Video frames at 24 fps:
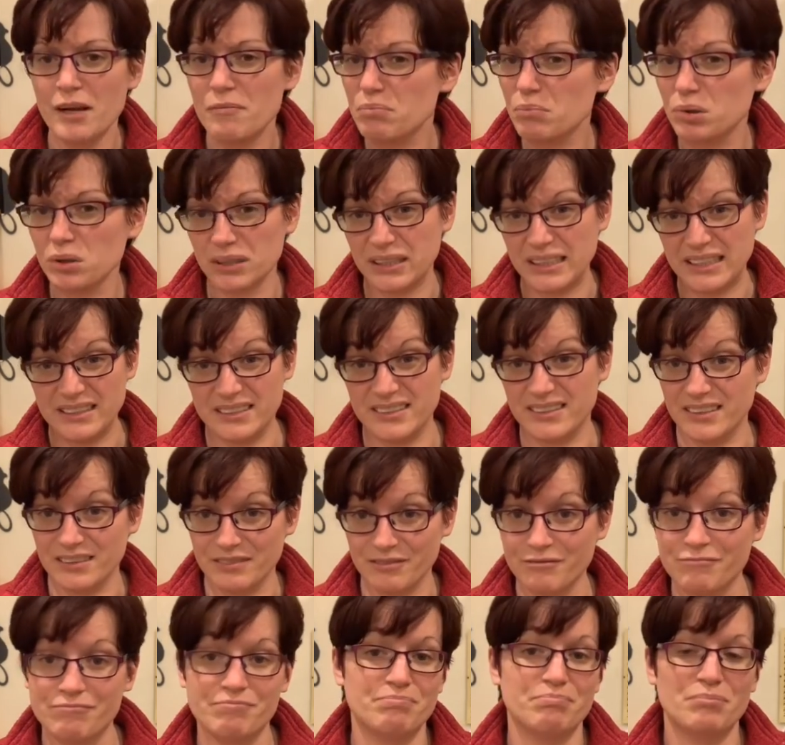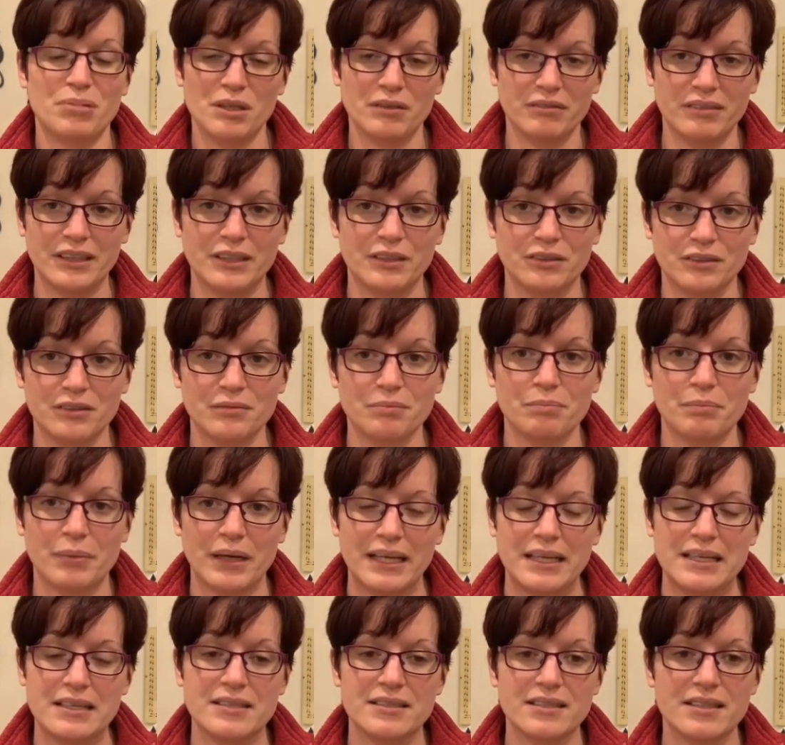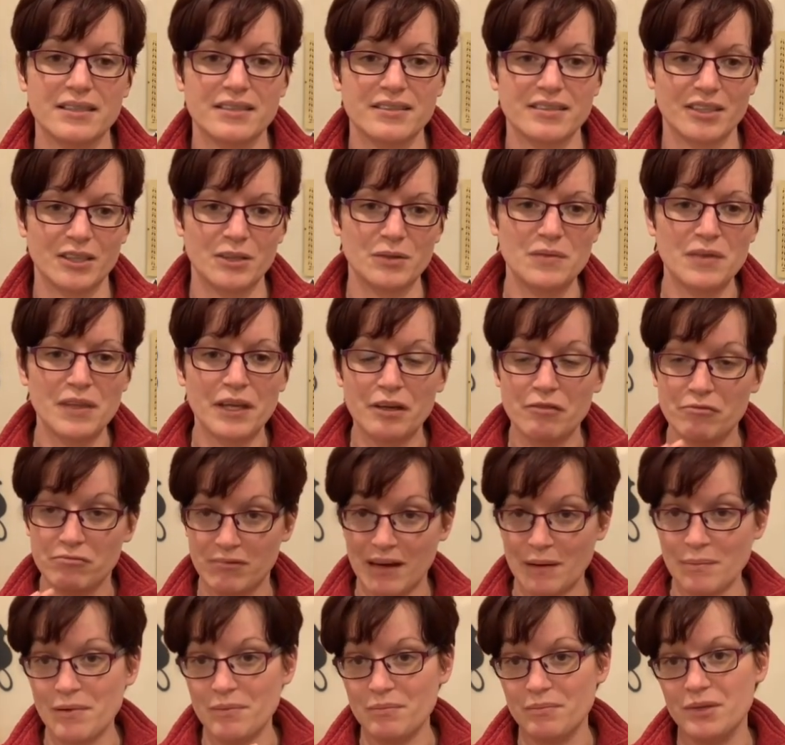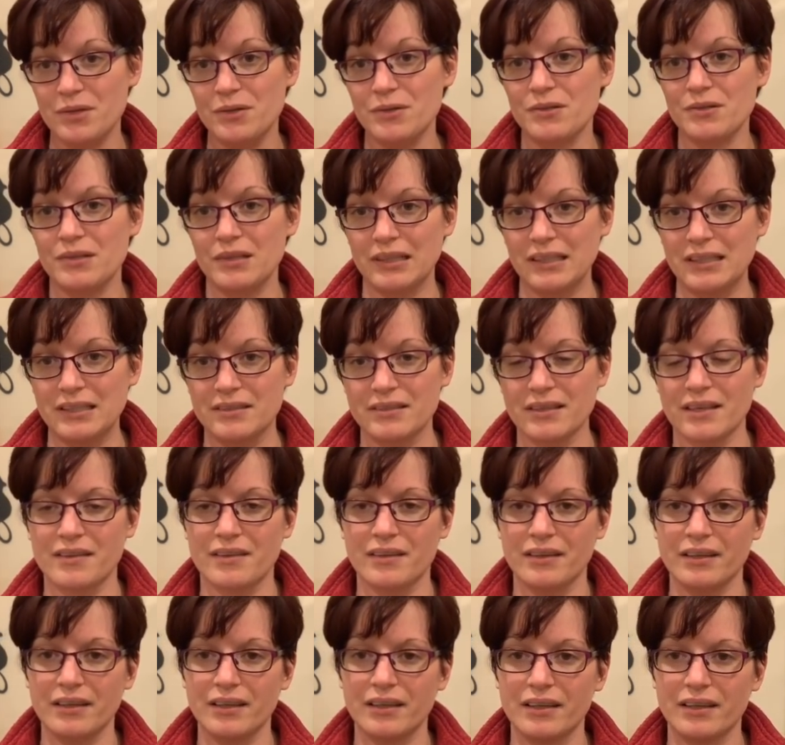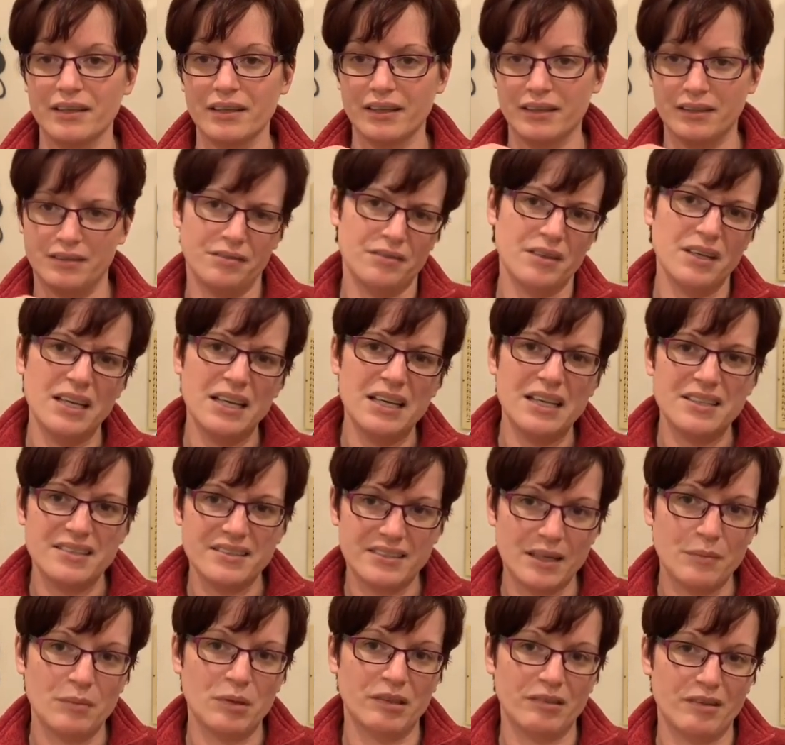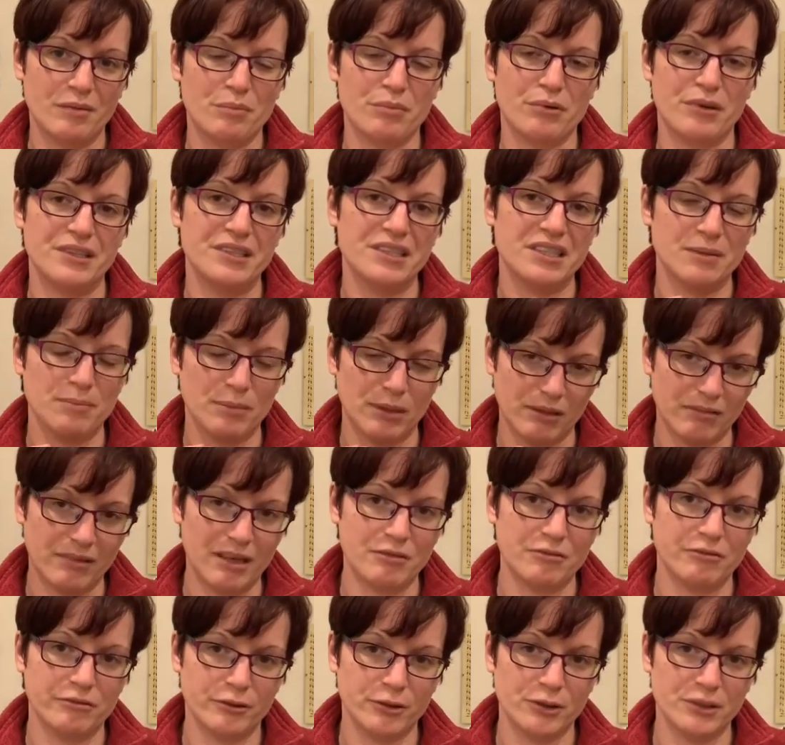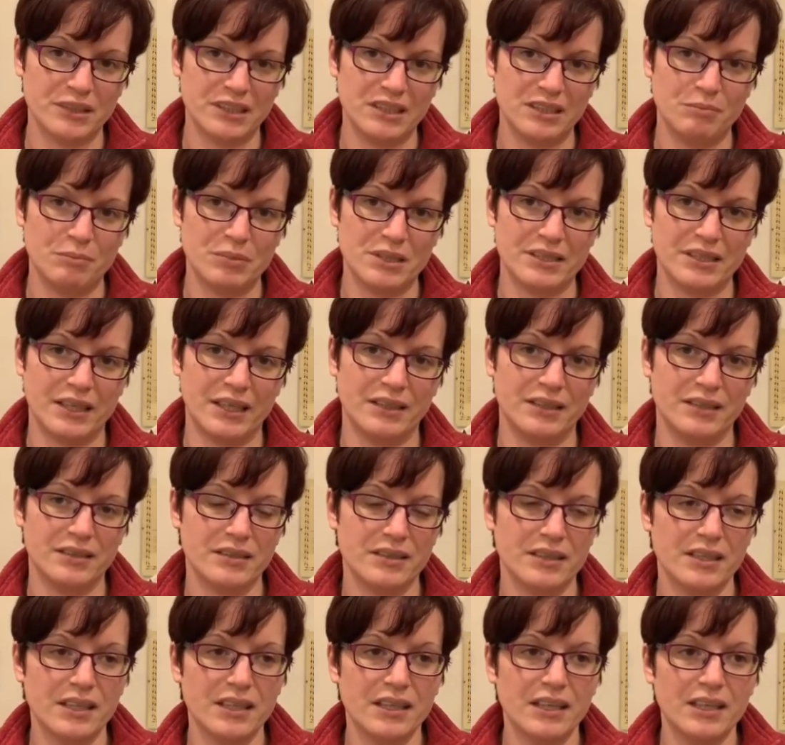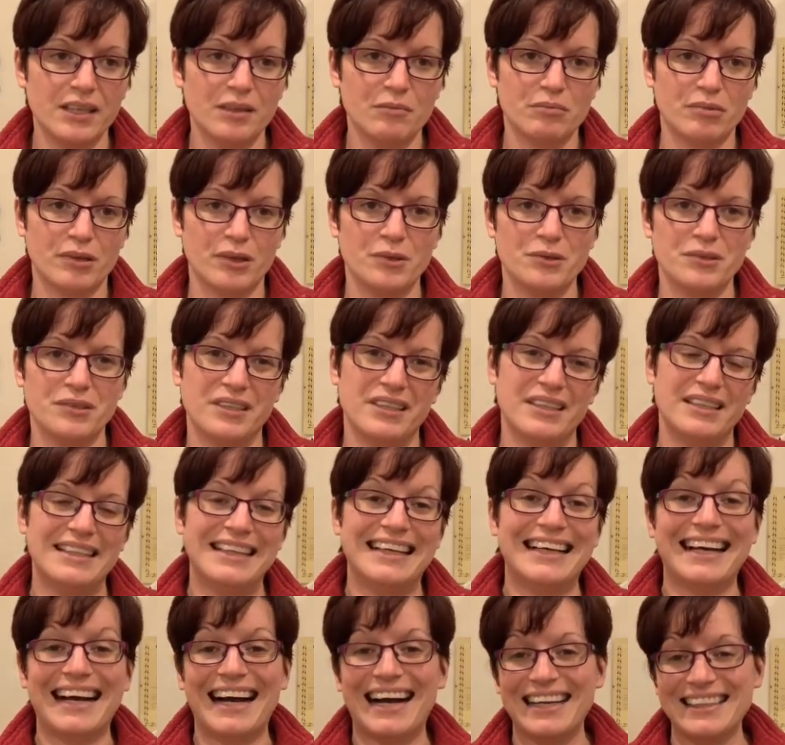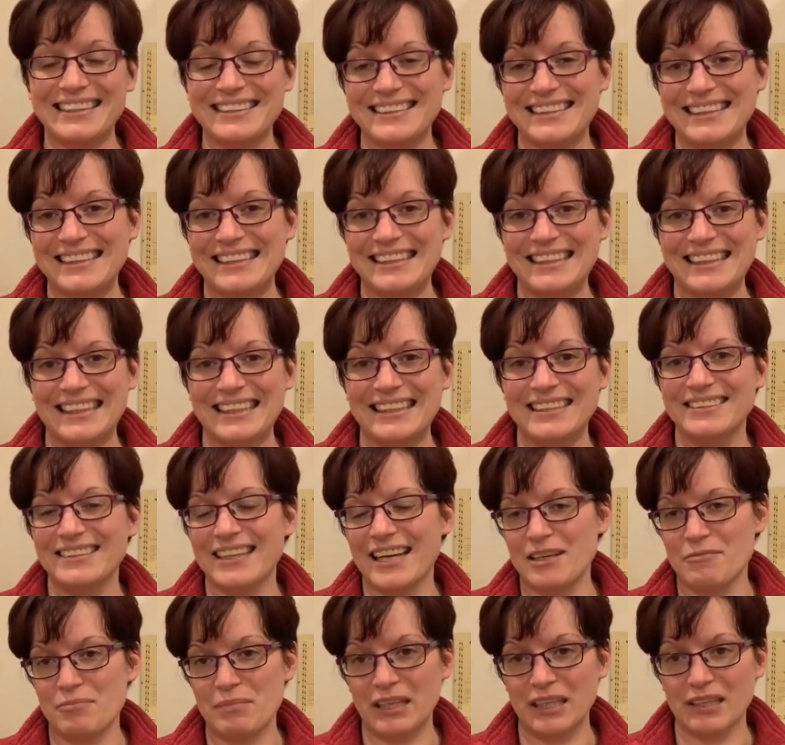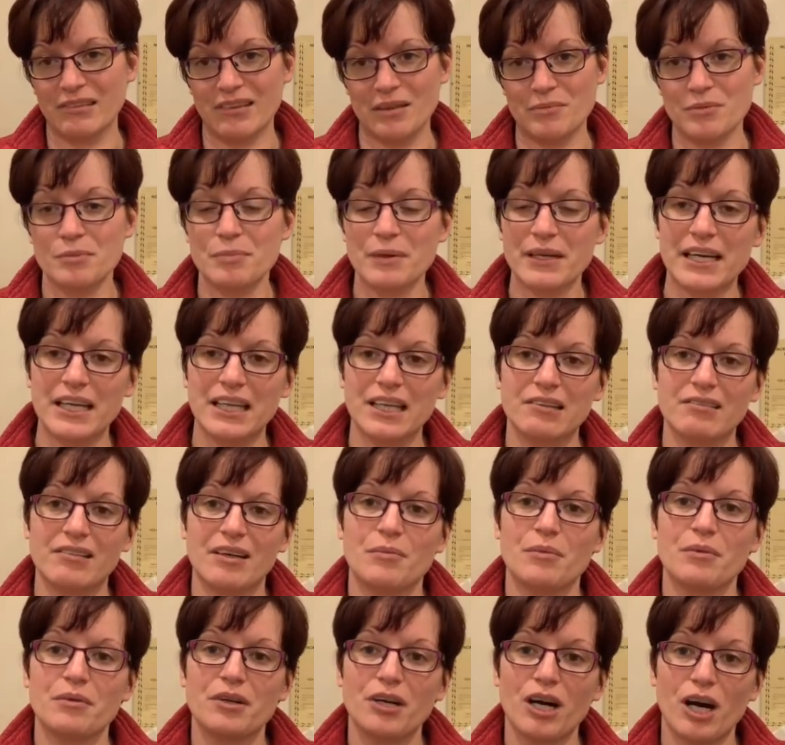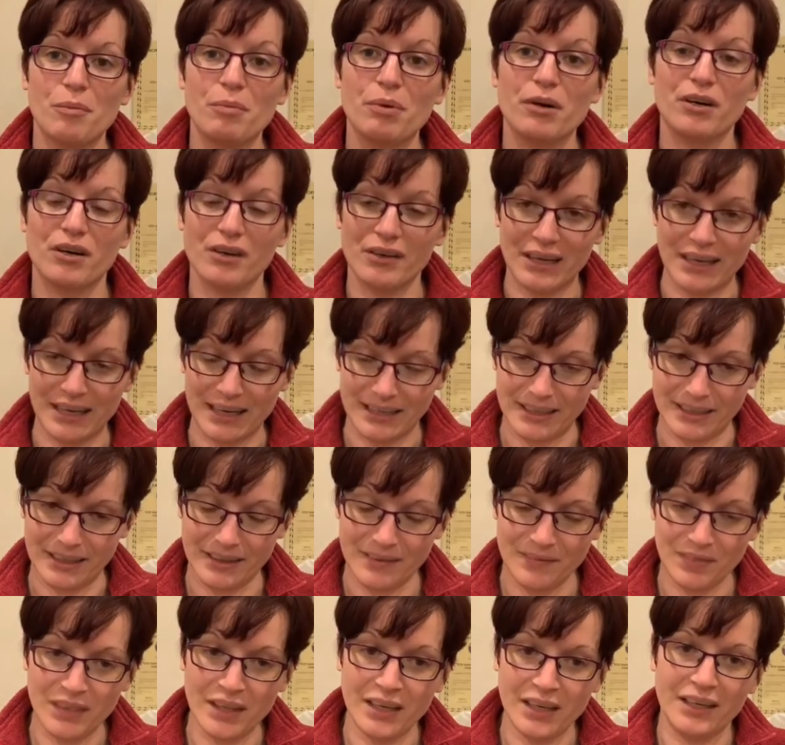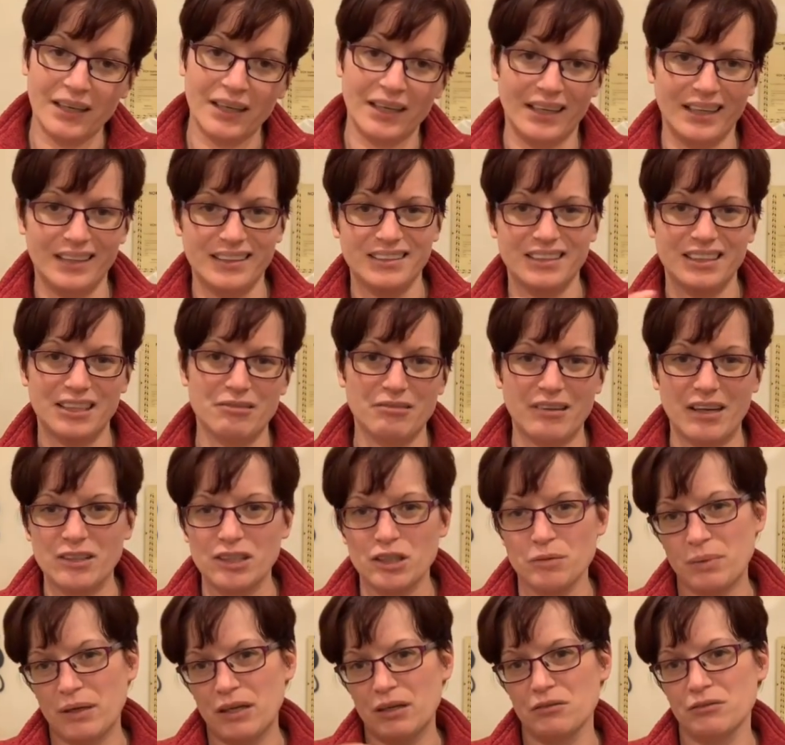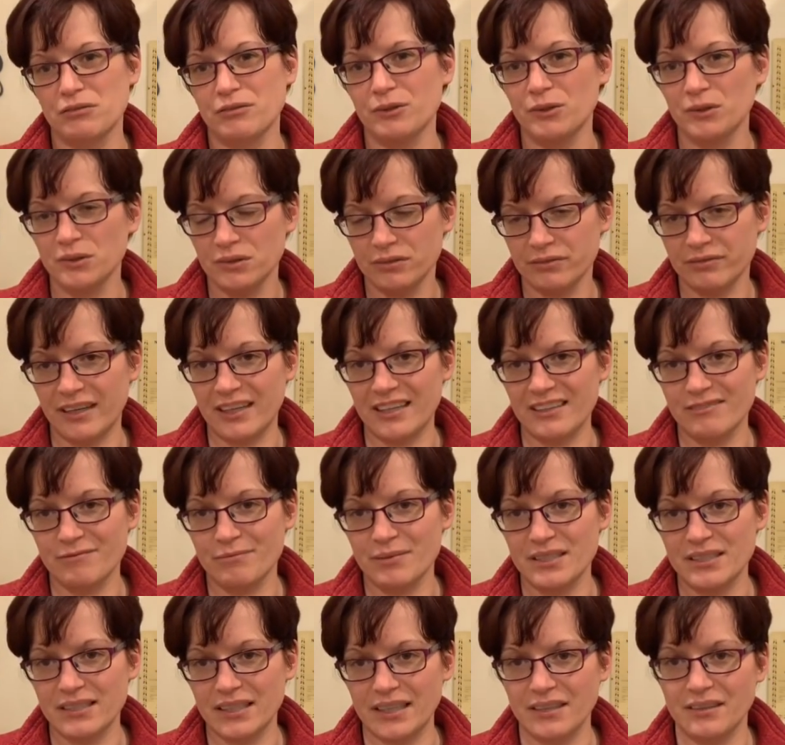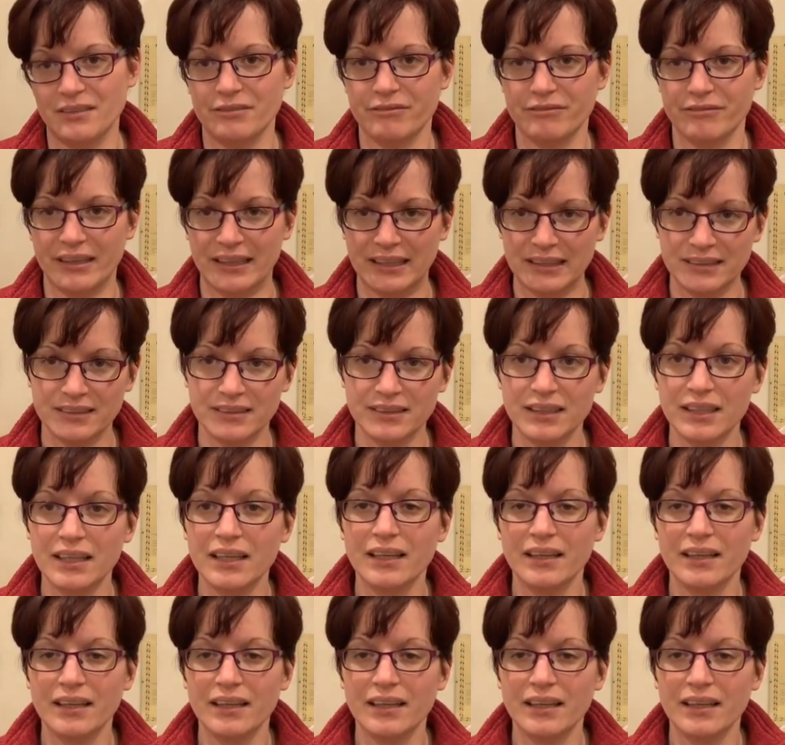But it's a perfectly good base. So rabbit mueslis that are kind of similar in principle, around 14% protein, ideally 10 milligrams per kilogram of copper or higher, and around about 4-5% fat.